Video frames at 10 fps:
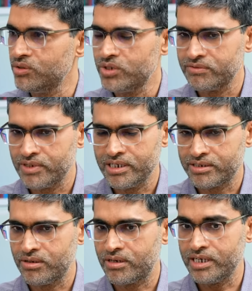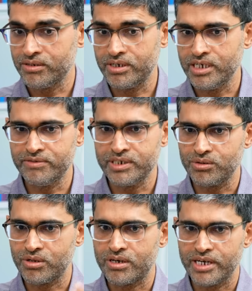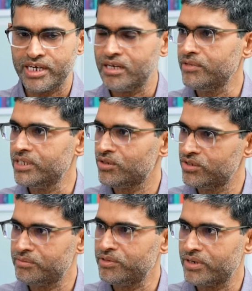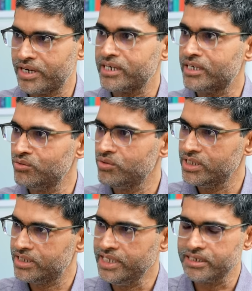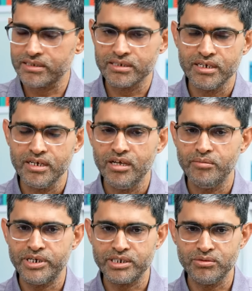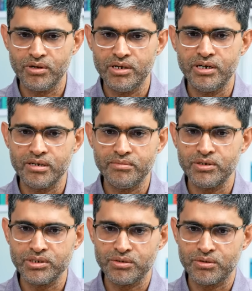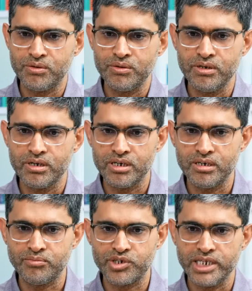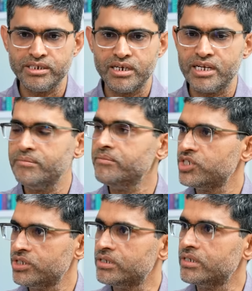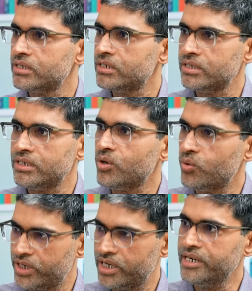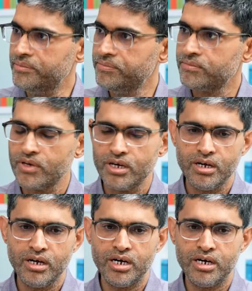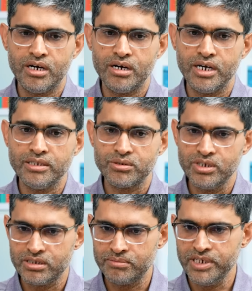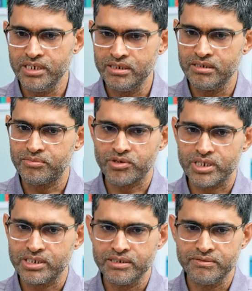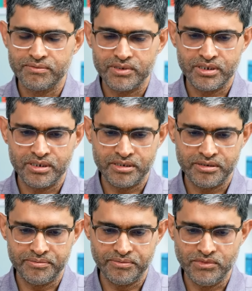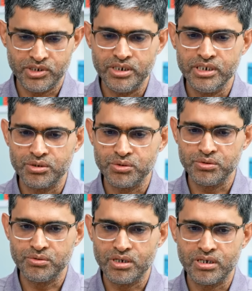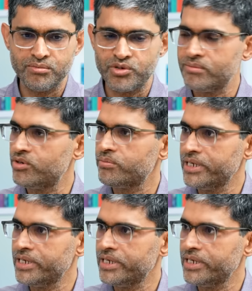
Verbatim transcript: with you as well it's not like on day one you thought I can be this entrepreneur right. I can do these things yeah but you learn about your own uh, potential and ambition right. over time. Yeah. Uh, and so it's been a progressive um, journey to learn more about